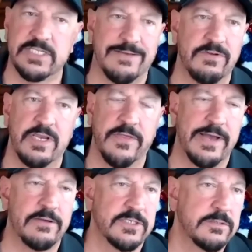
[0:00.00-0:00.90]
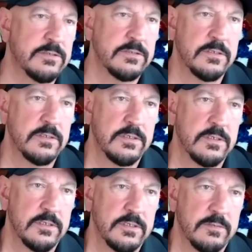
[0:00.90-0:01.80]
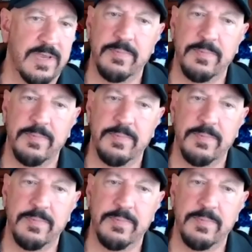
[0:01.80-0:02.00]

70,000, okay.